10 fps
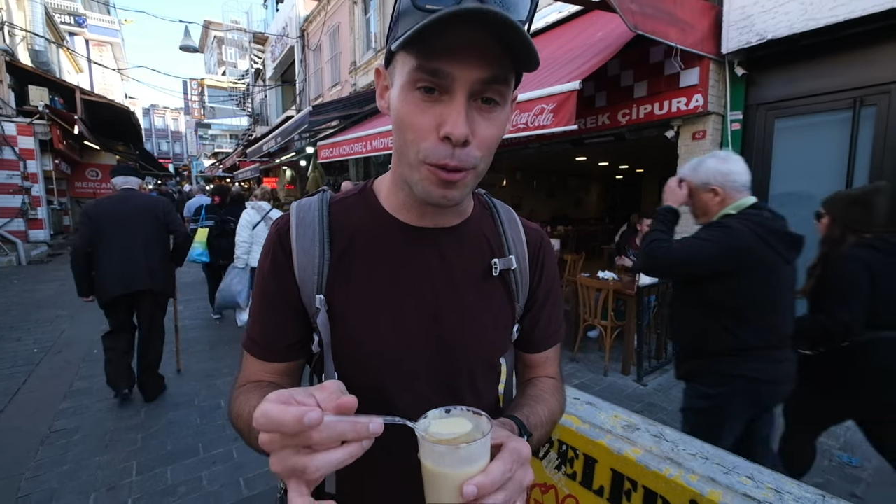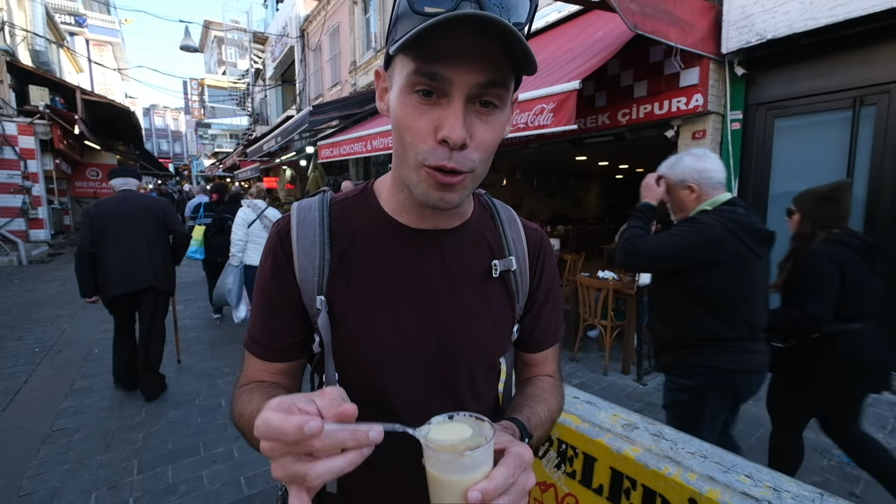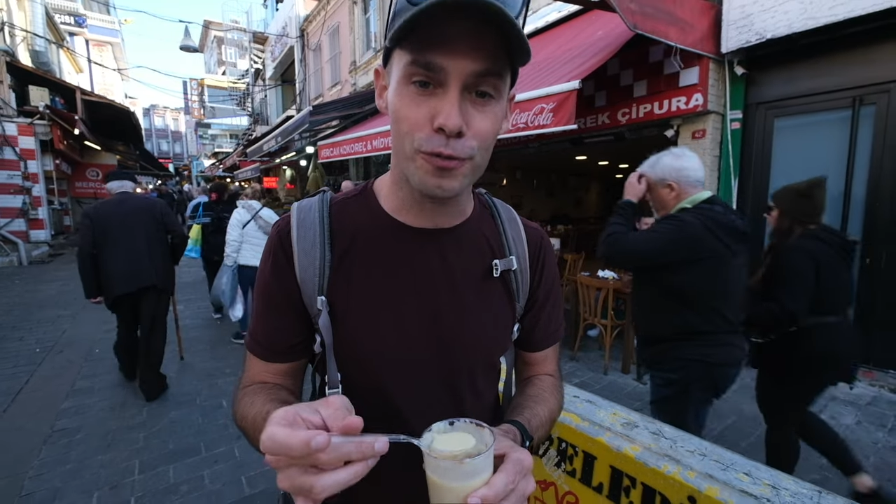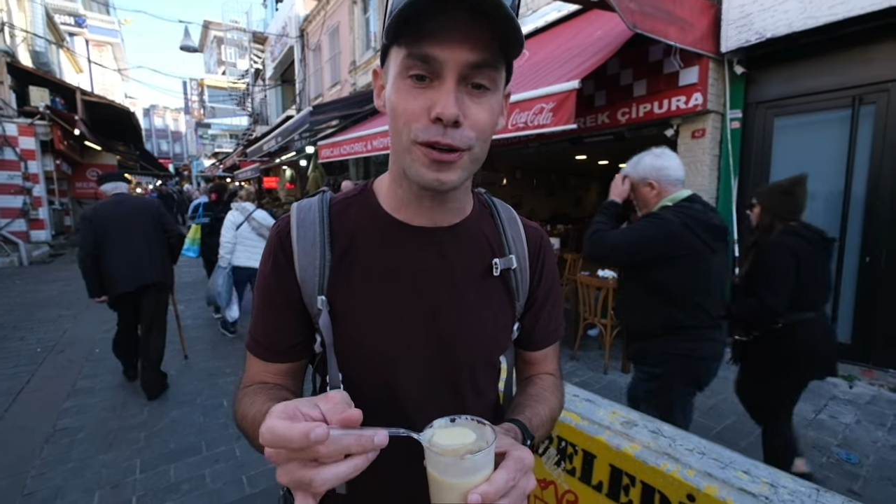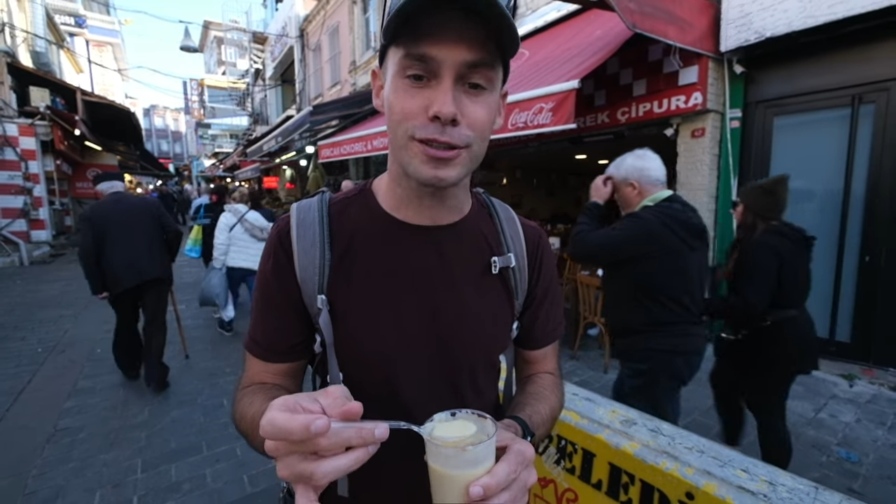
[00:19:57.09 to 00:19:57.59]

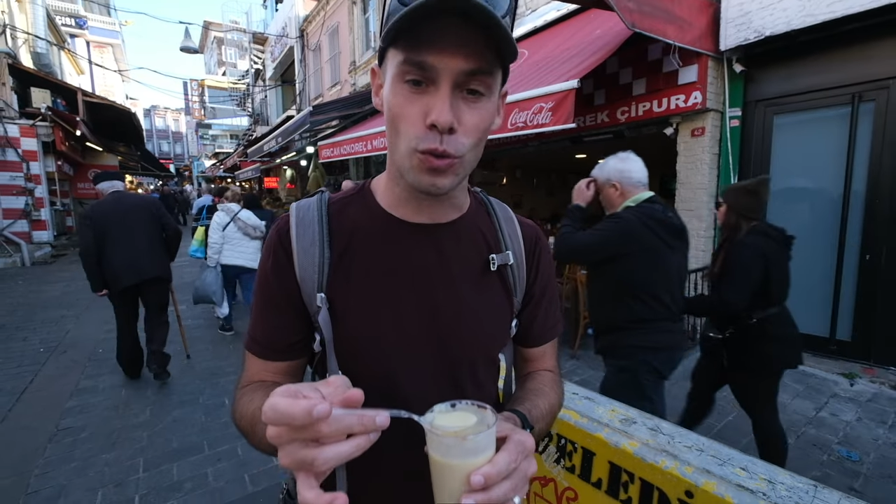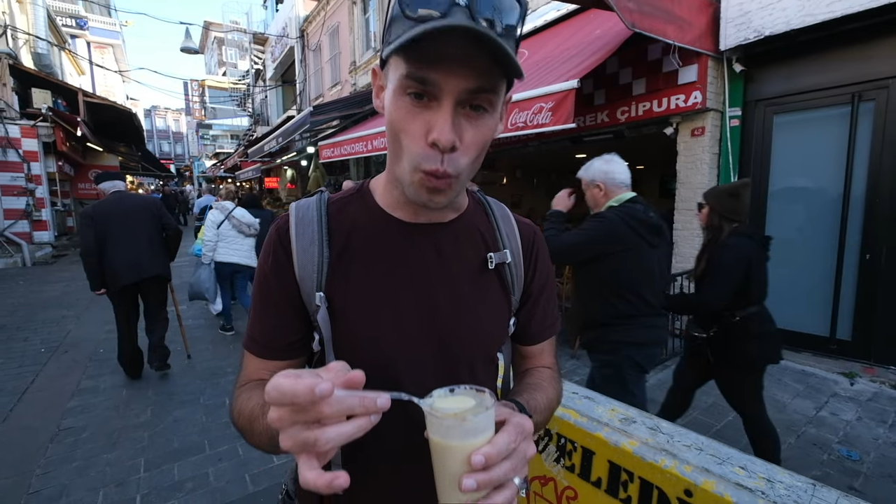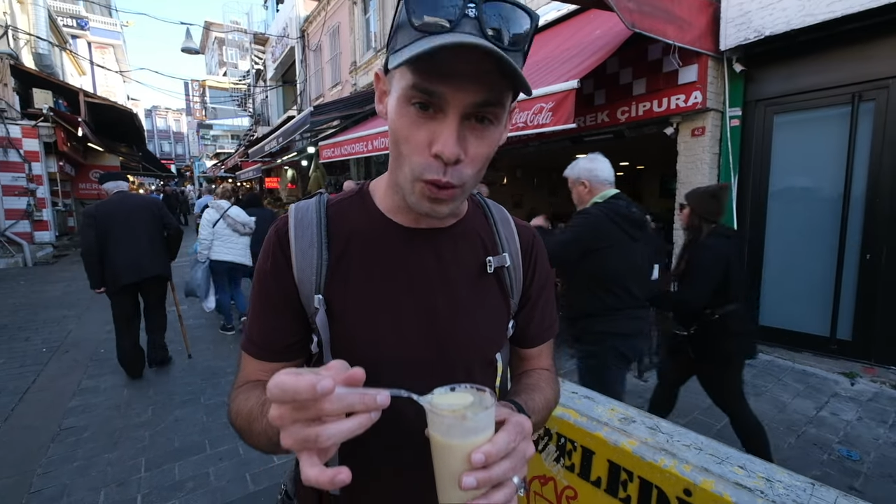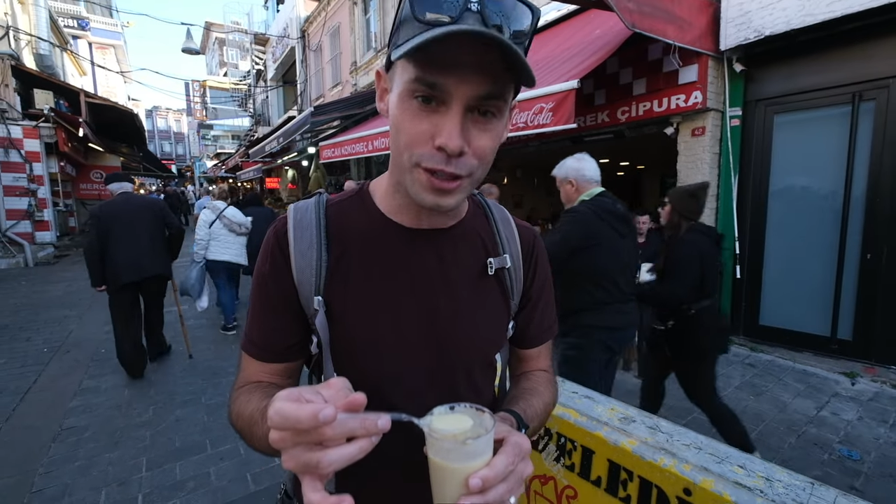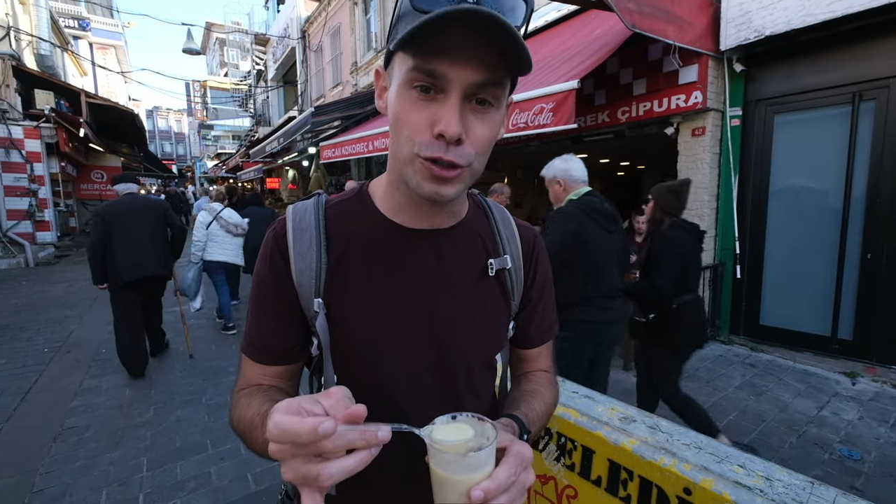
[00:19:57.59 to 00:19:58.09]
perfect
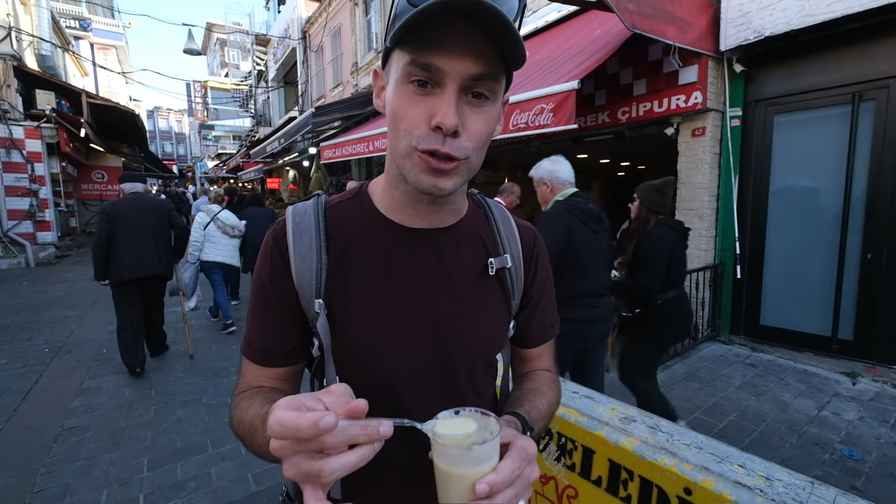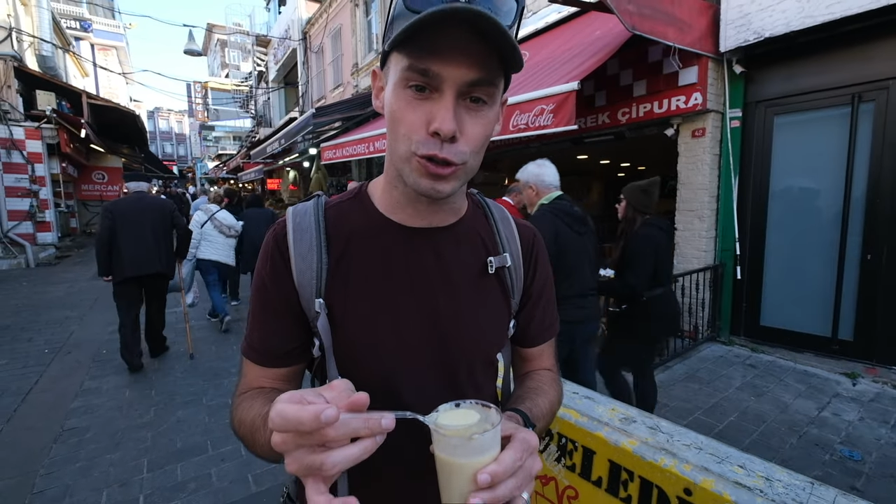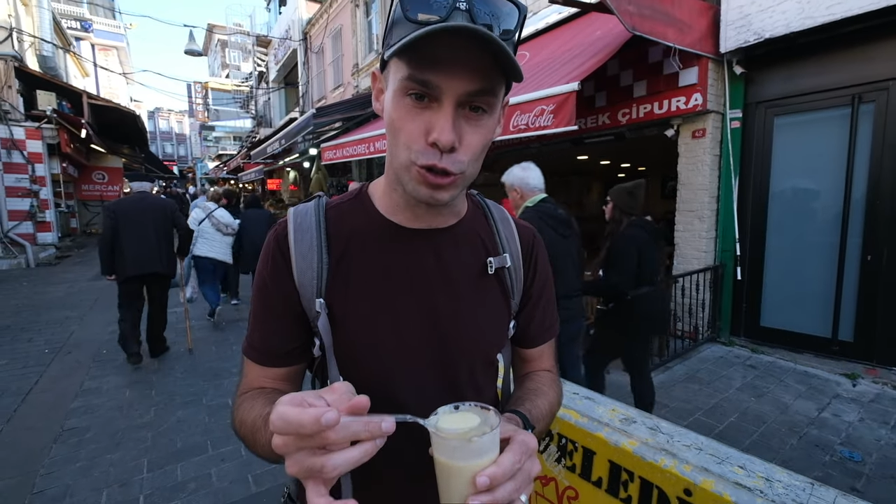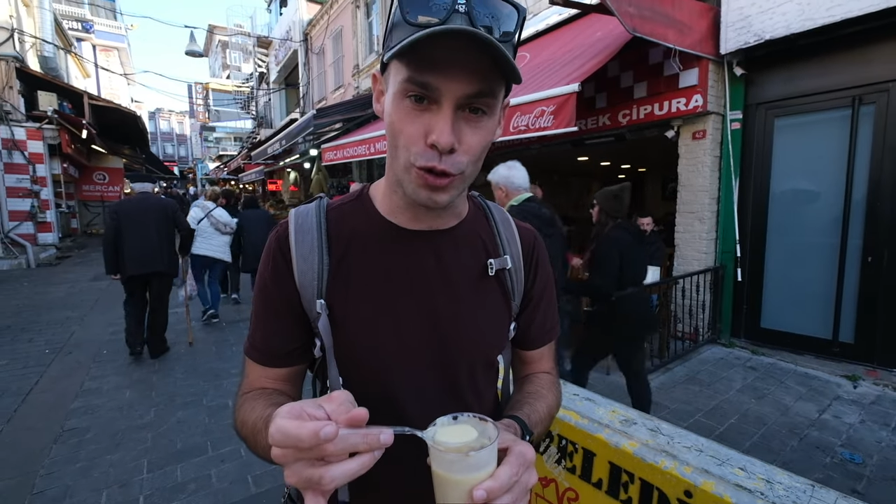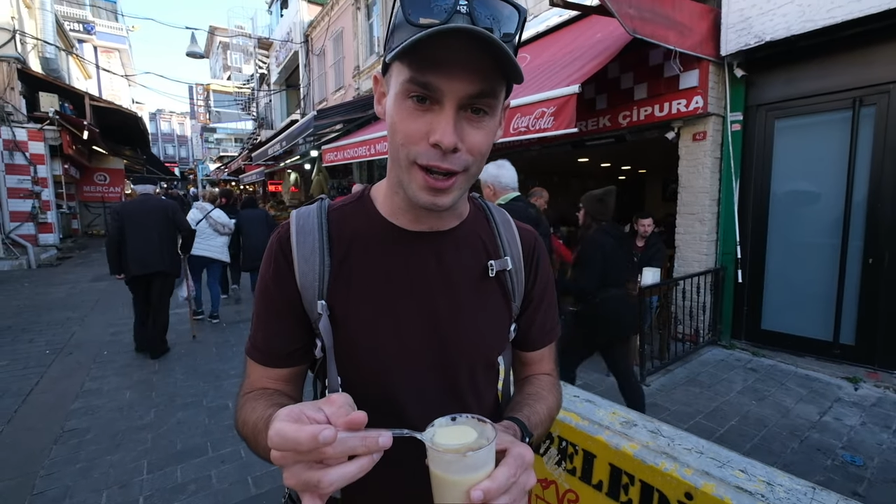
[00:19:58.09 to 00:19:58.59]
winter
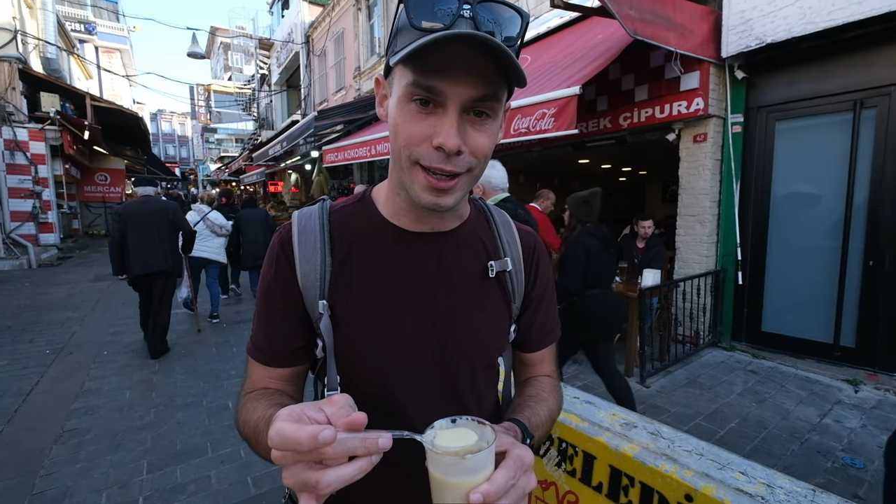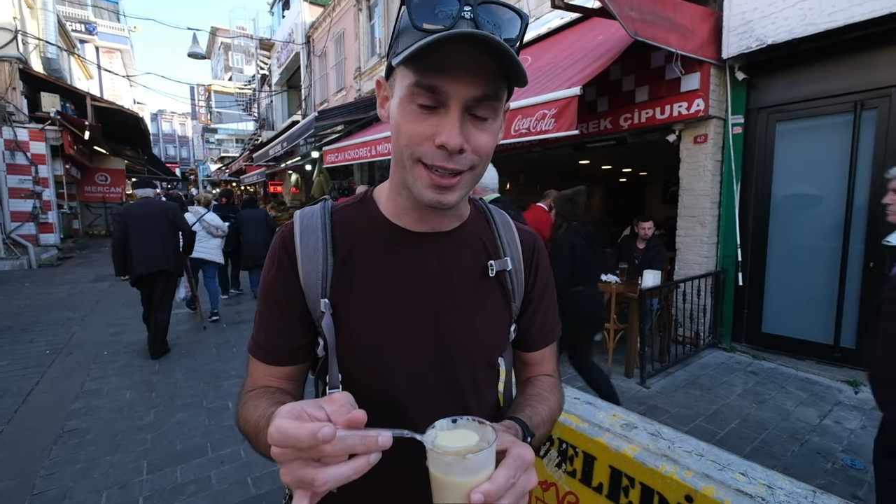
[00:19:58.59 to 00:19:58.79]
drink.